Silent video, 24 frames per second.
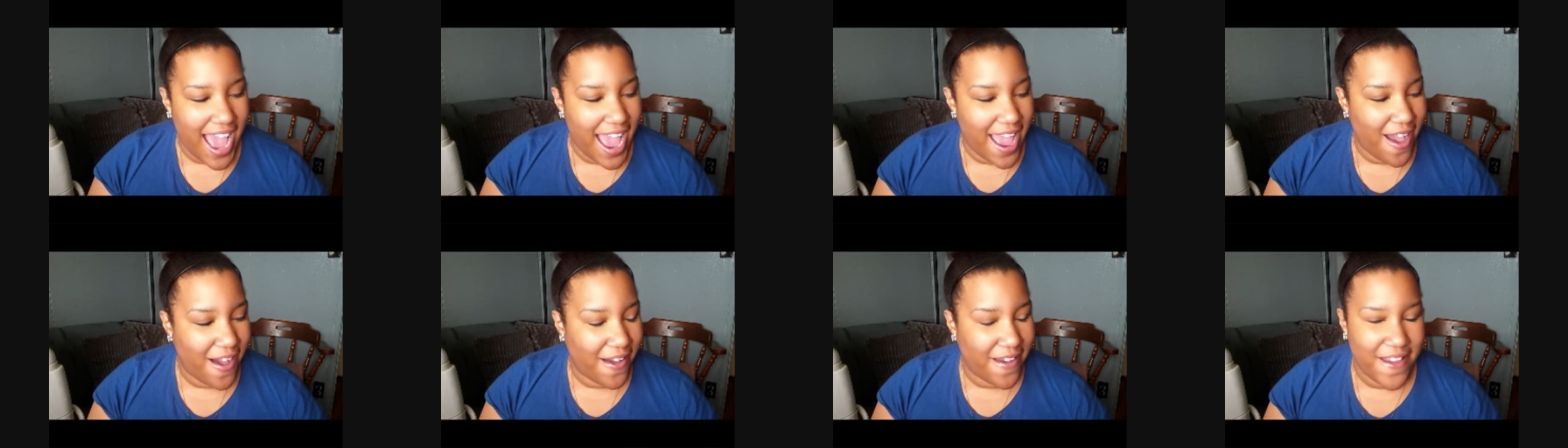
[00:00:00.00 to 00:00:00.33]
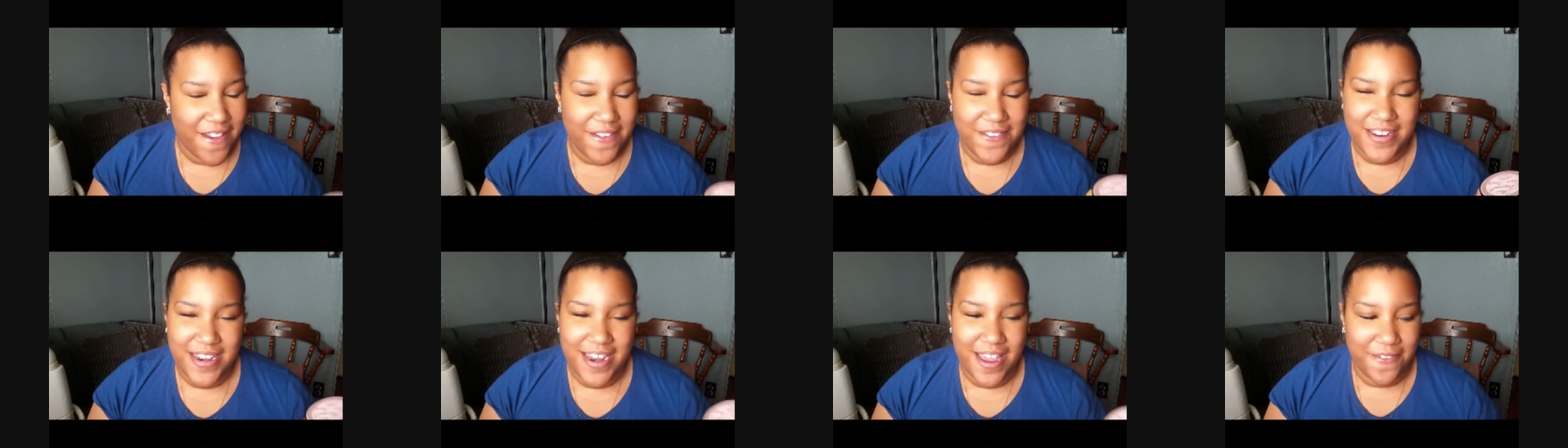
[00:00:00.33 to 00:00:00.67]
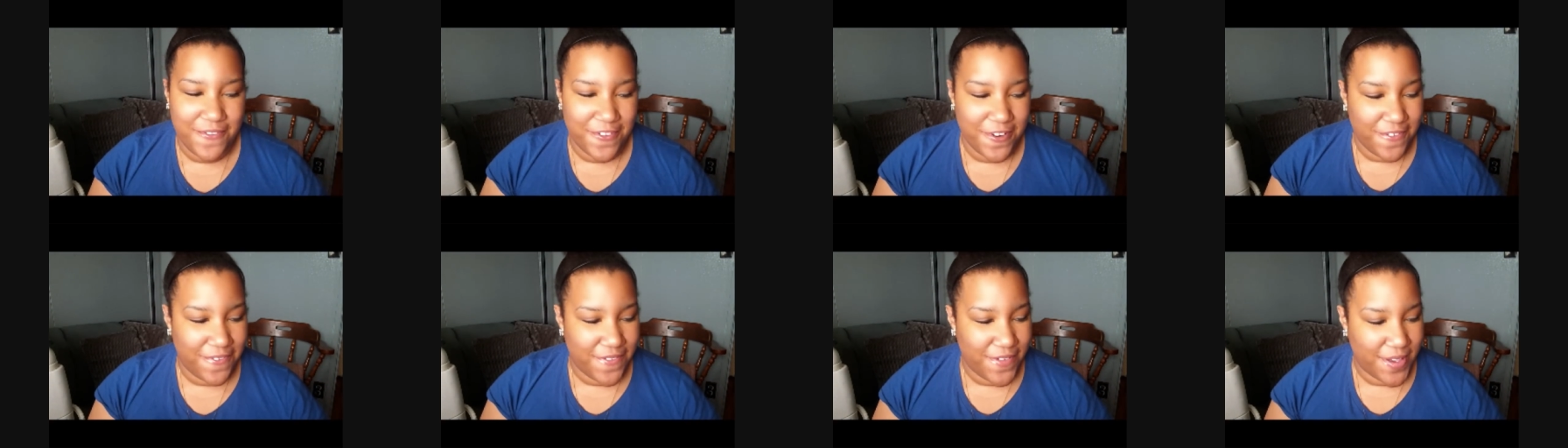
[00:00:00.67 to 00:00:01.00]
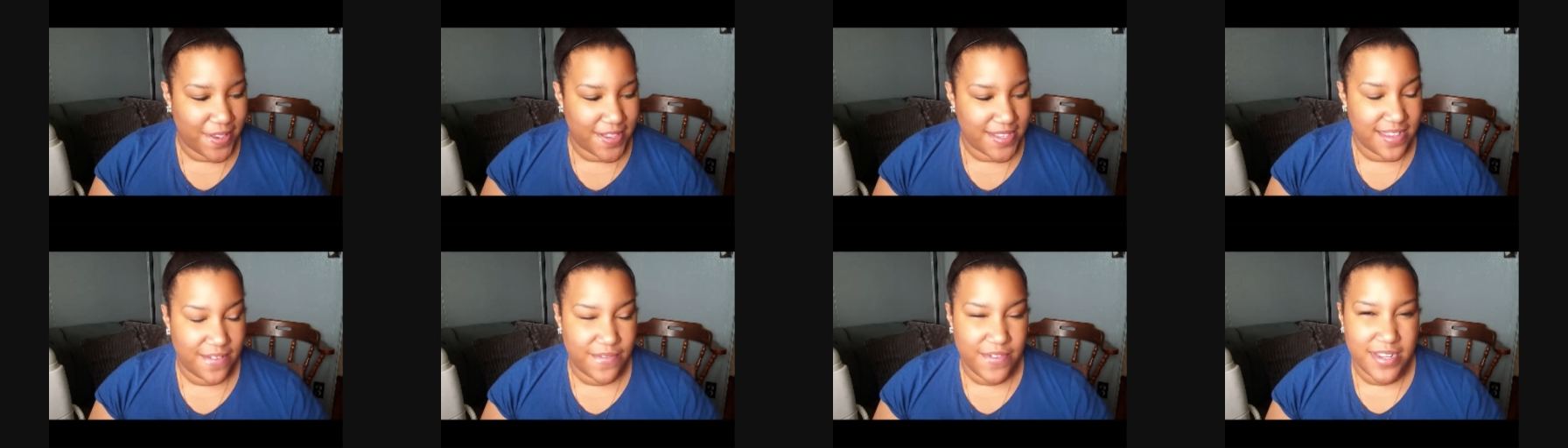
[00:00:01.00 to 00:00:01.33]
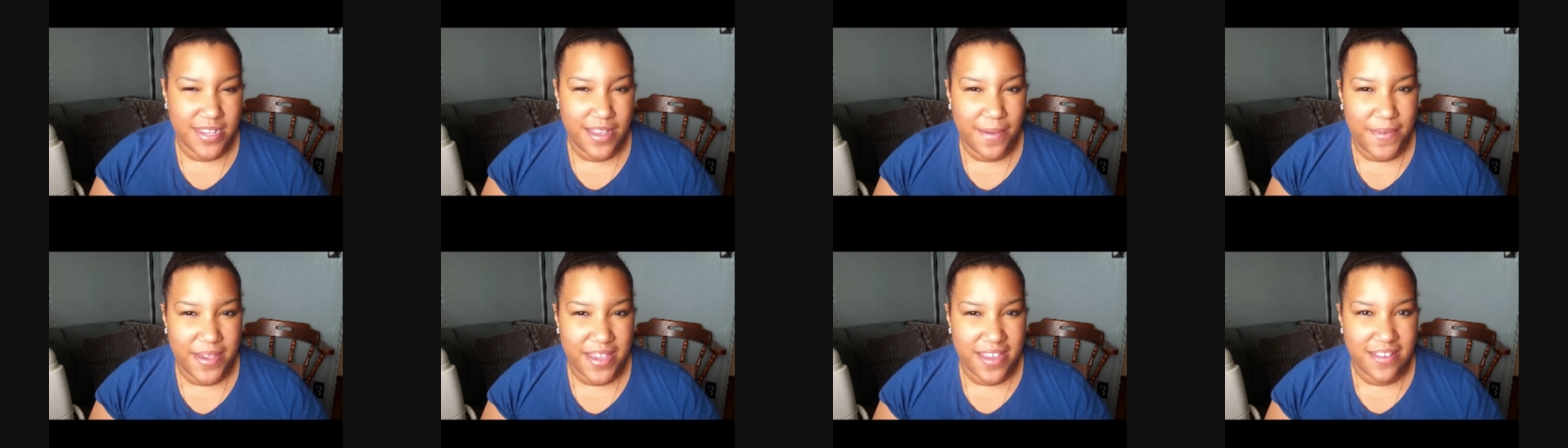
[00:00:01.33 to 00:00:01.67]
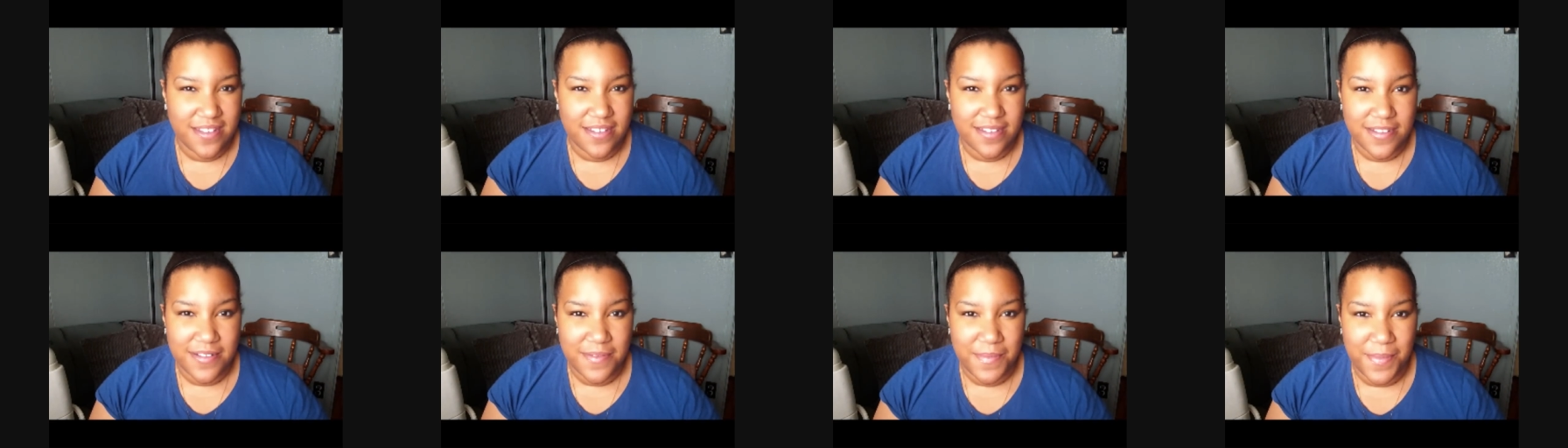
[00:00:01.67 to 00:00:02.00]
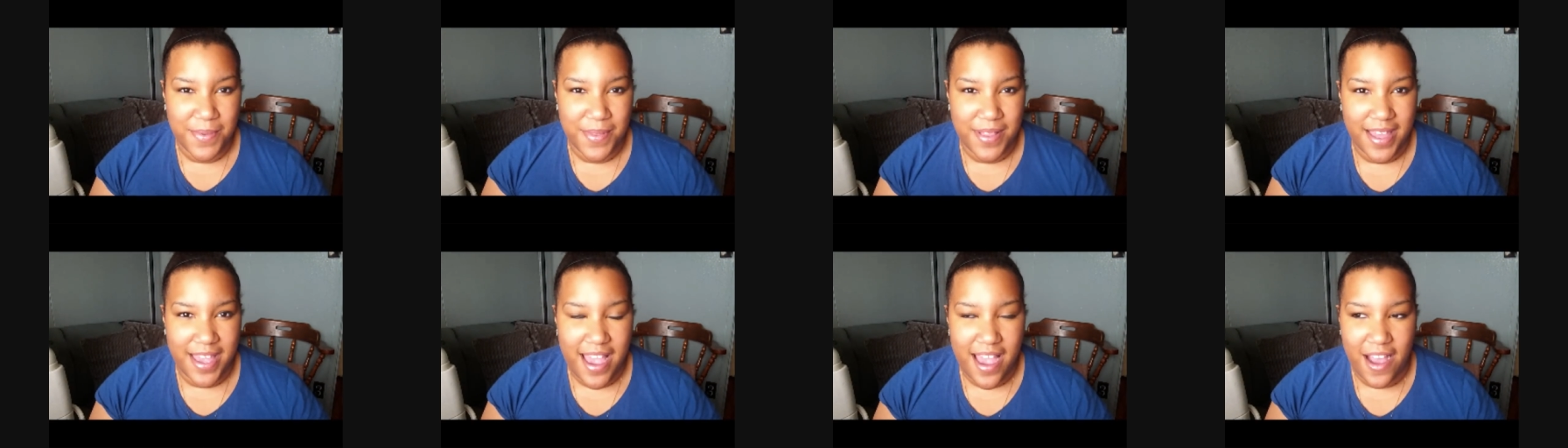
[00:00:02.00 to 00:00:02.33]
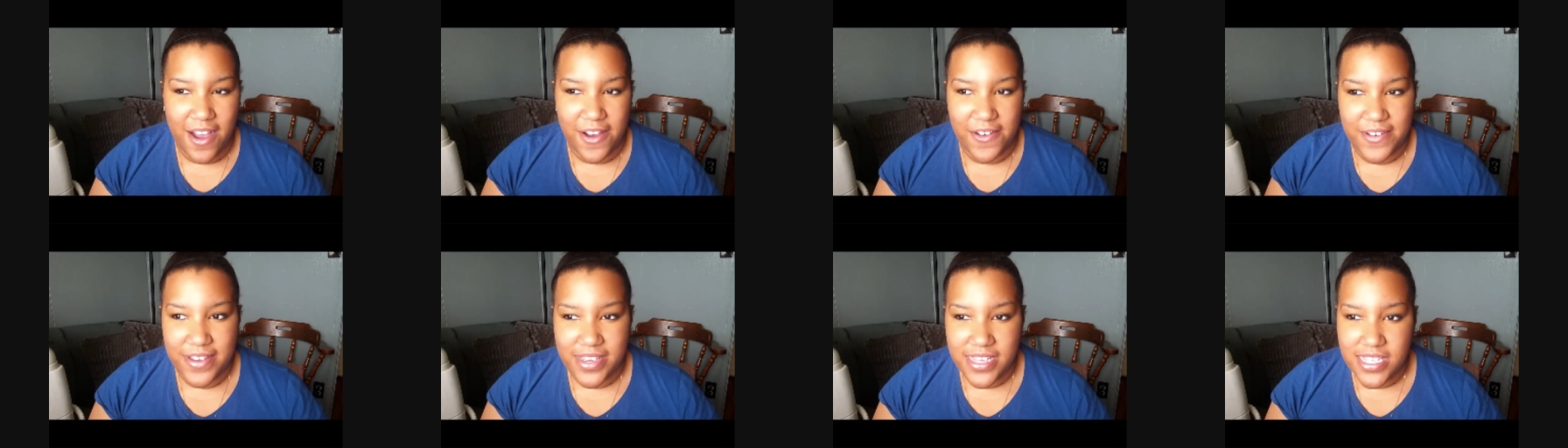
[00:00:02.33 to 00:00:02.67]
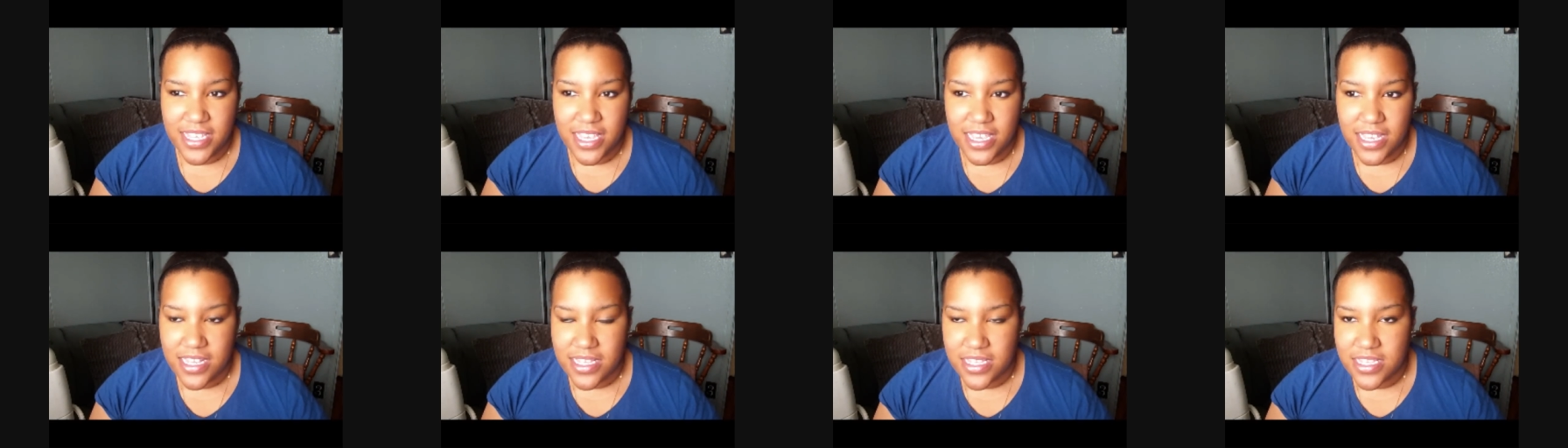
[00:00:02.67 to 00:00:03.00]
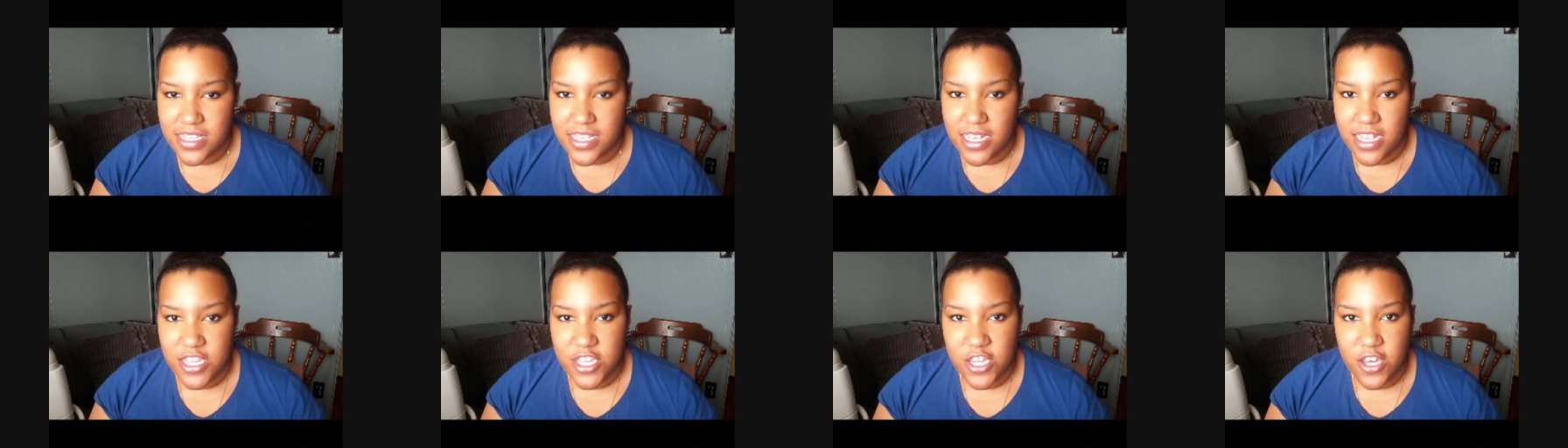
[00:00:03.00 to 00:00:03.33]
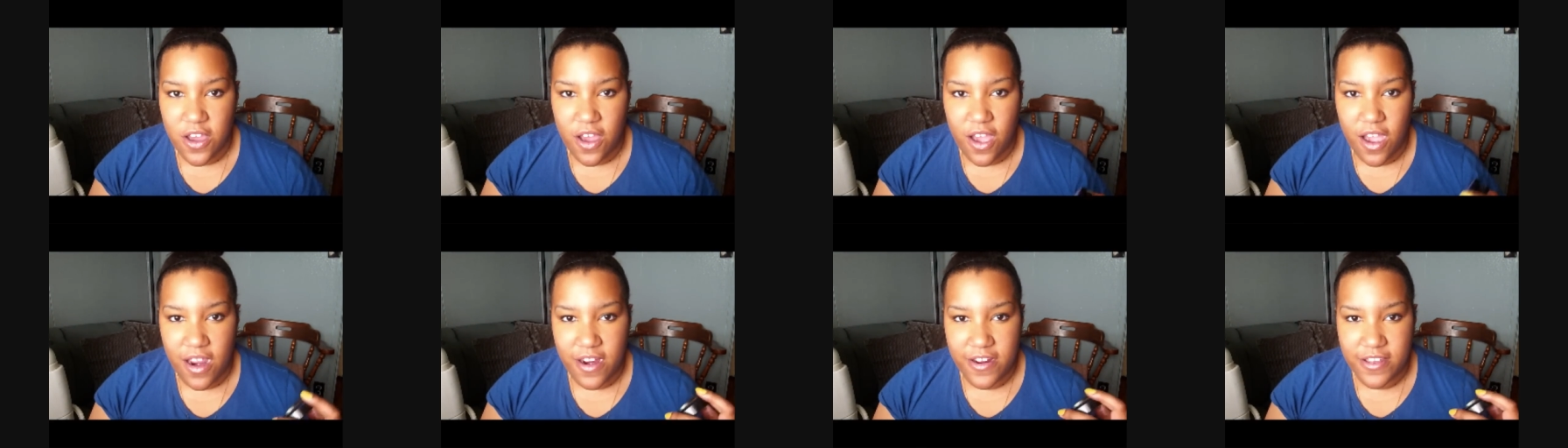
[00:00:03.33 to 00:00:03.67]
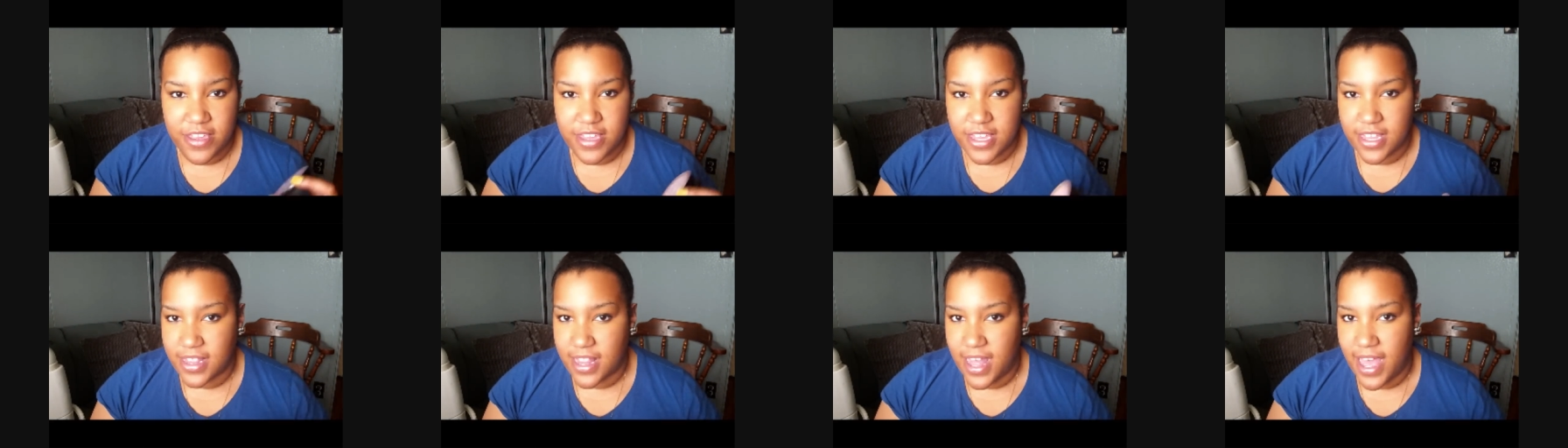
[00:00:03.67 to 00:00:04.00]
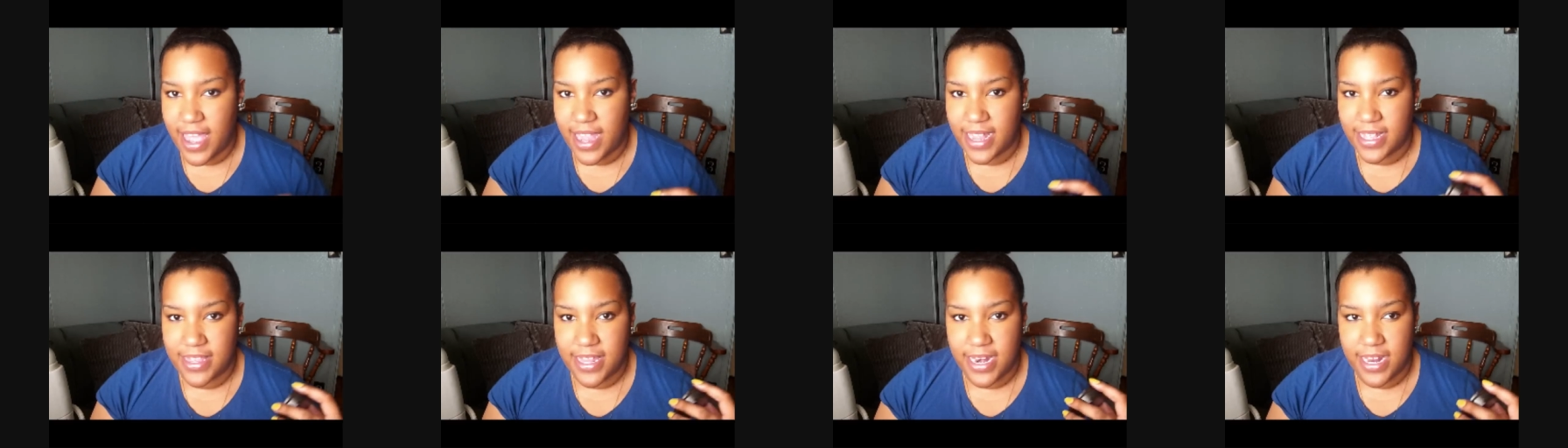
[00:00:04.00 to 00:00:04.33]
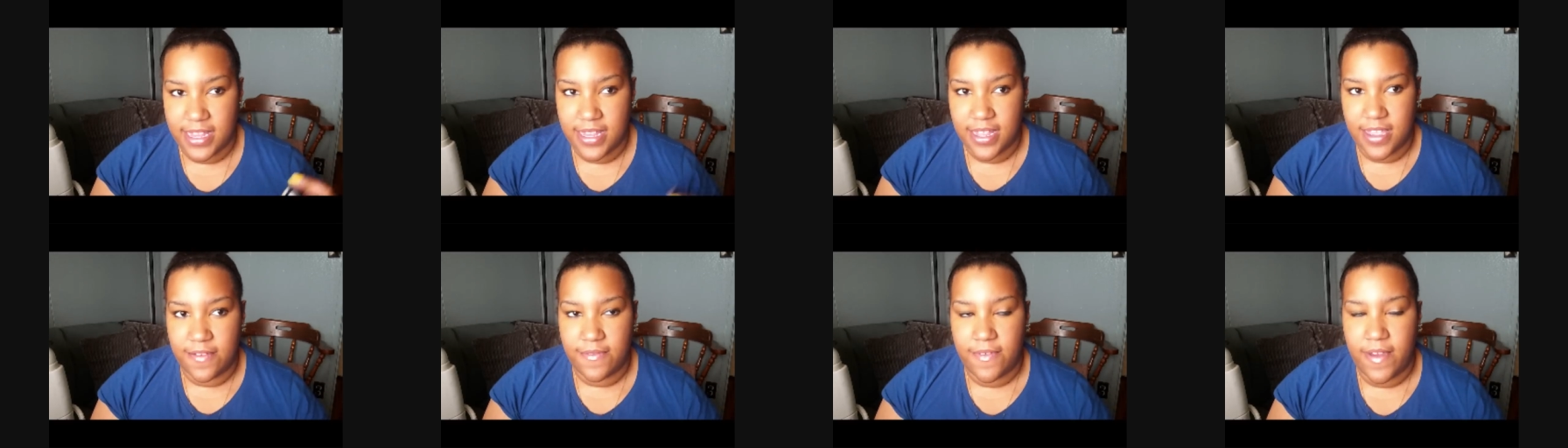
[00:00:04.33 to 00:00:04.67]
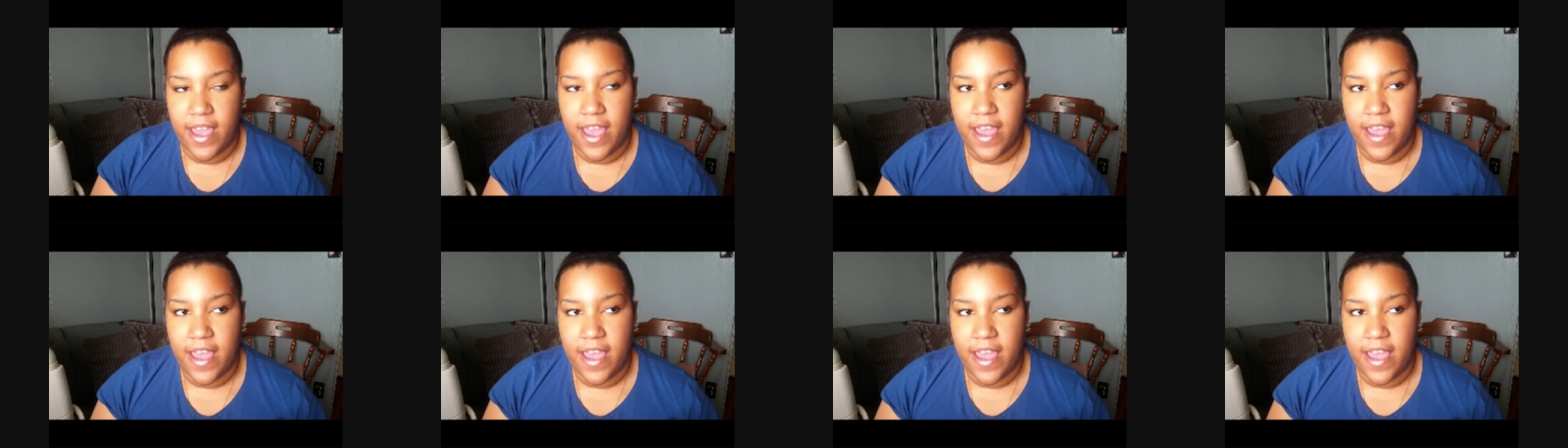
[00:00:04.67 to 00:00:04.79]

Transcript: I, it never fails. Every time I use Blunt, I always think it's such a harsh line that I leave.